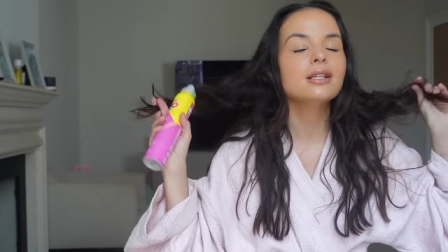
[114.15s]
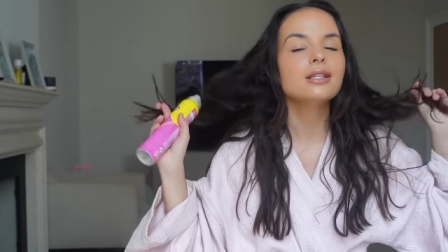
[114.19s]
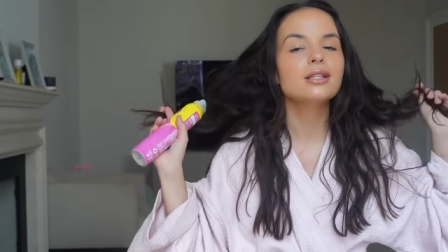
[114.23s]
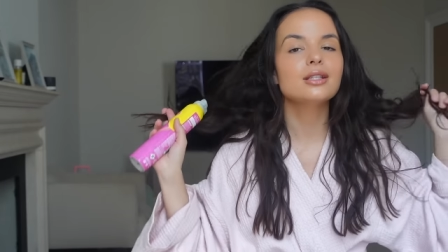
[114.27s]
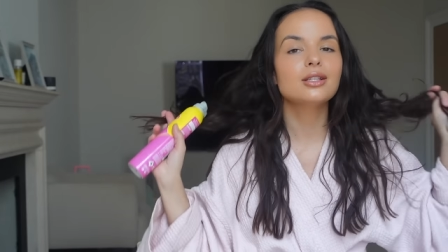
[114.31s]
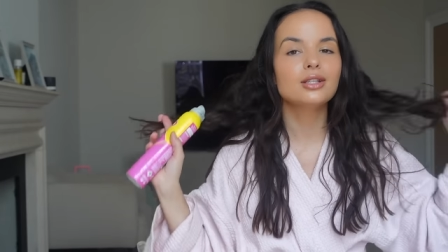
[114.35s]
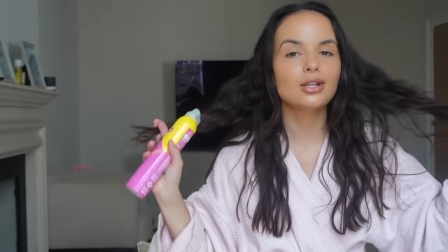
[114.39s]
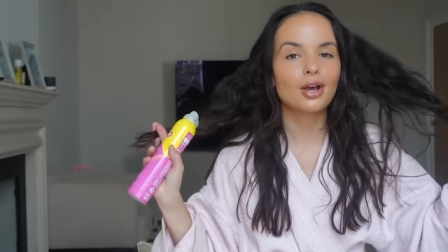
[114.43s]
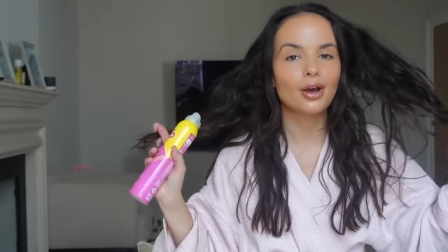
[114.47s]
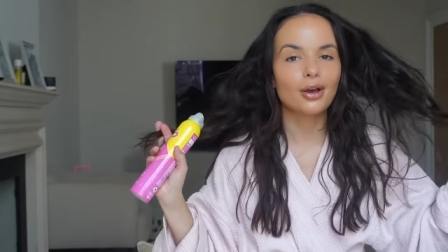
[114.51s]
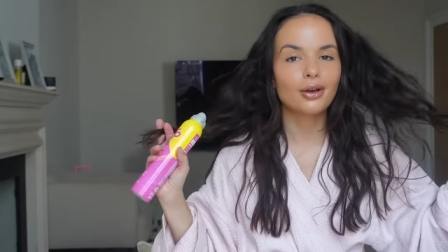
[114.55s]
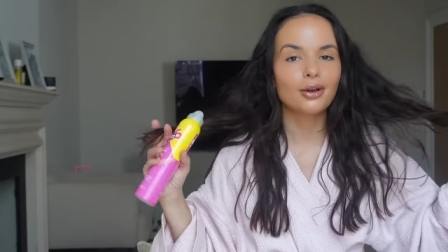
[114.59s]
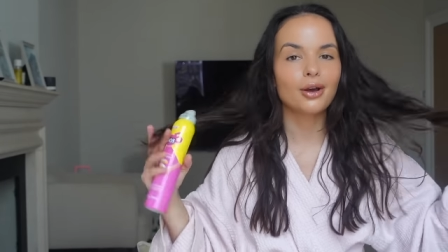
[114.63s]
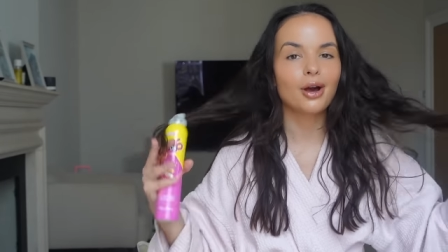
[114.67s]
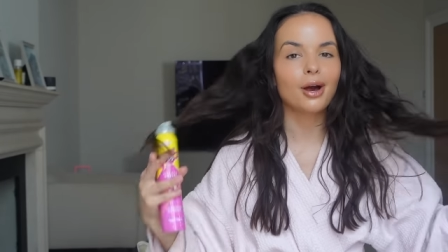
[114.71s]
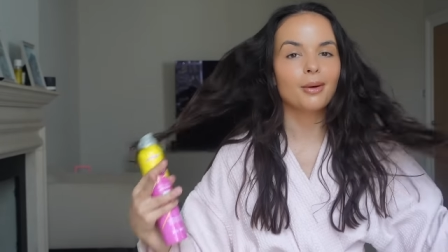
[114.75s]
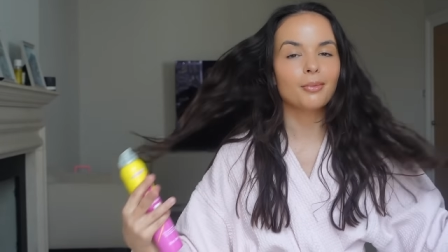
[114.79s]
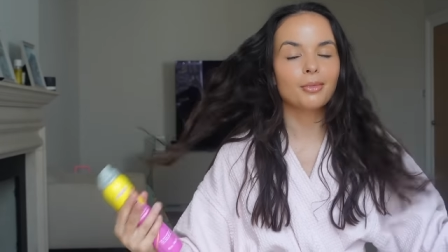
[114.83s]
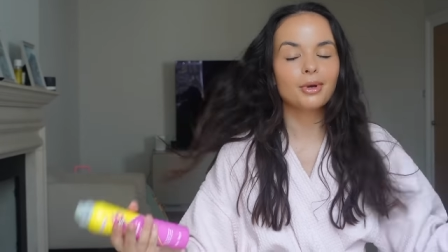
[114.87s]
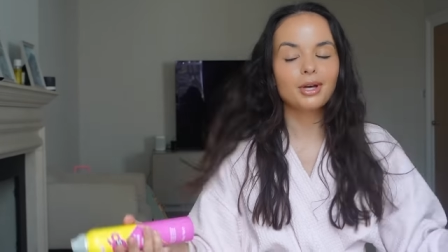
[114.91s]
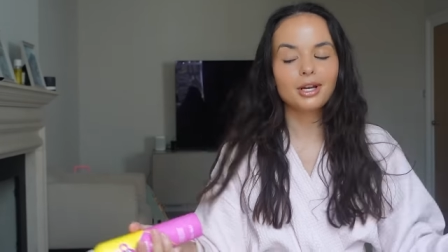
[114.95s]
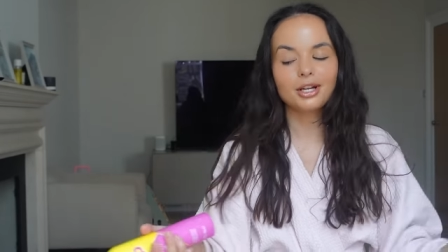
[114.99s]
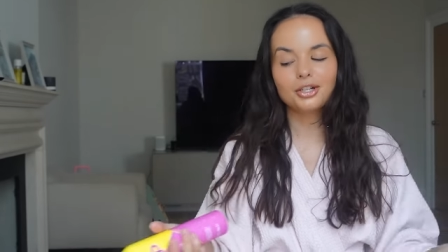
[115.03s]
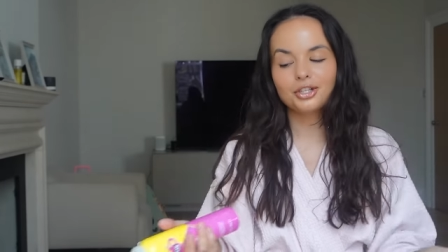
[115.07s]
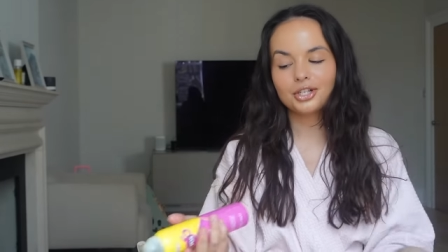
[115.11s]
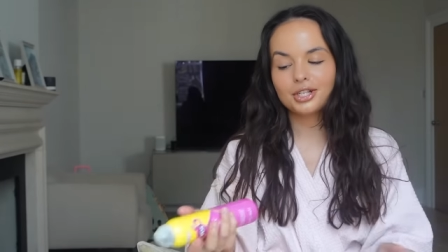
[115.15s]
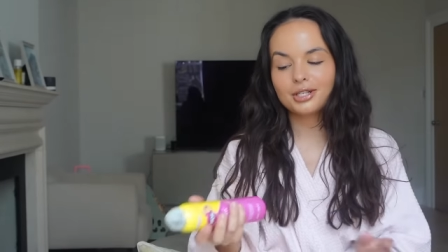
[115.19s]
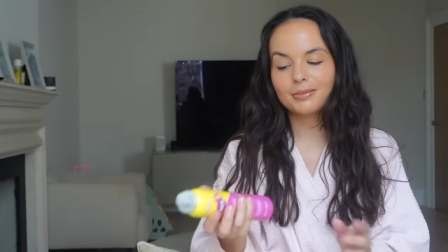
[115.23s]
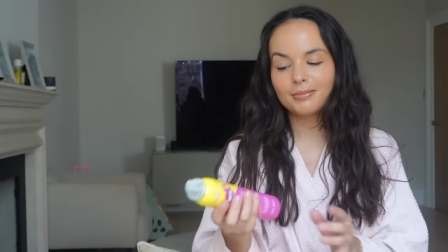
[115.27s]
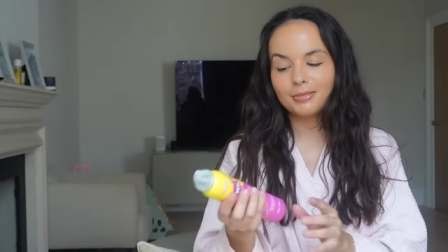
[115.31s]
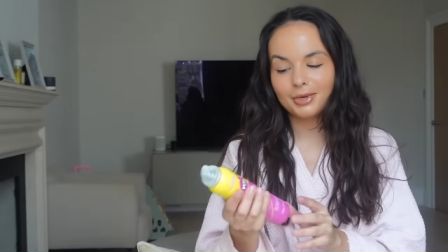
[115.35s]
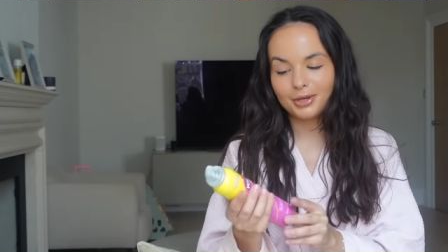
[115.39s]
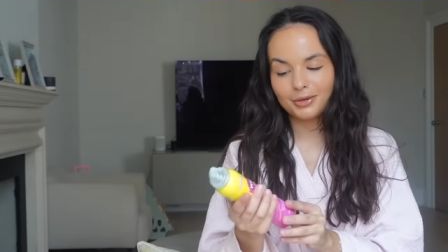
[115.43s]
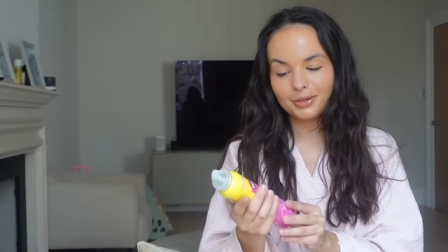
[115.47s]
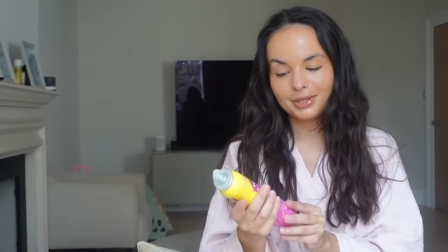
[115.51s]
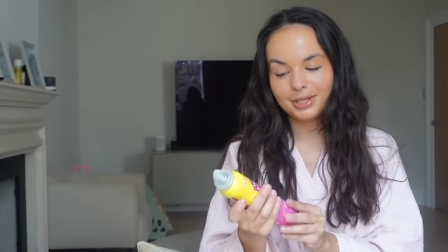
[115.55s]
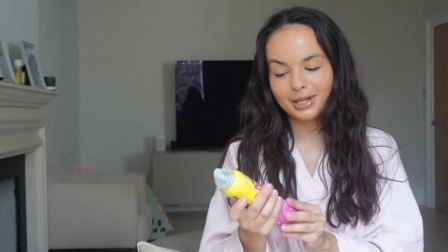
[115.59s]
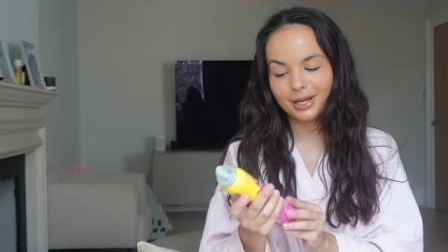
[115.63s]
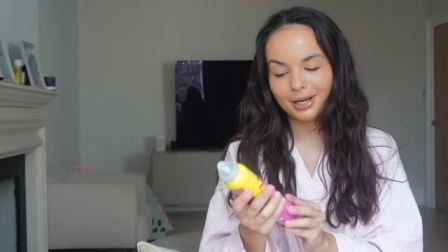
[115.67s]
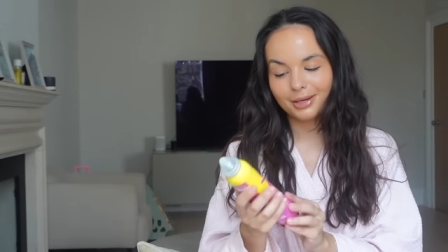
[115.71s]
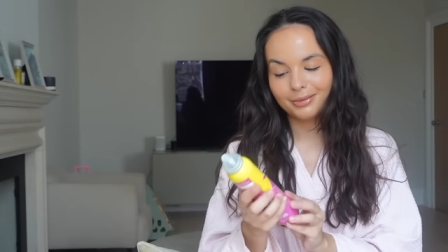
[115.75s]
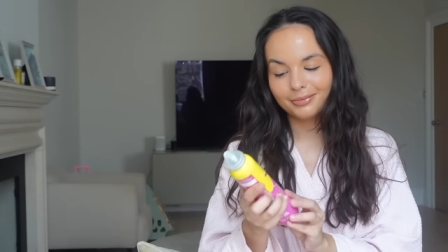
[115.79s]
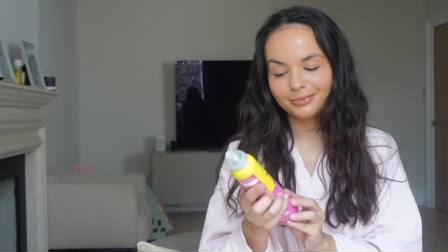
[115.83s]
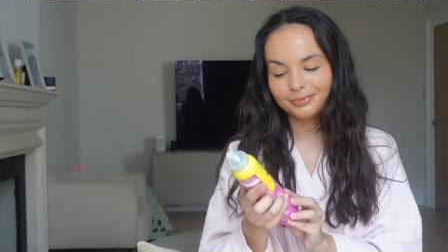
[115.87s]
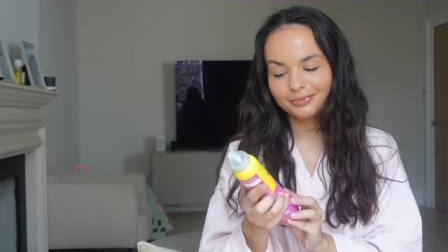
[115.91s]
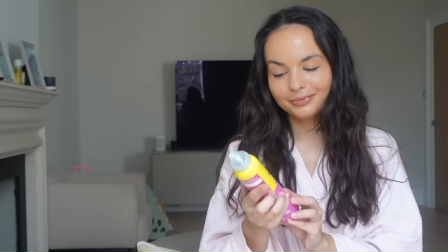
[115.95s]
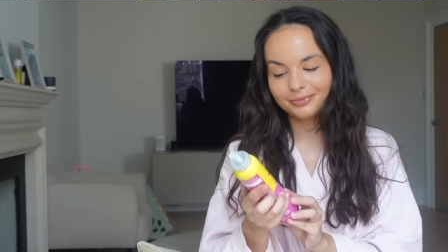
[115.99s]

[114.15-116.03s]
So I'm gonna just mousse it.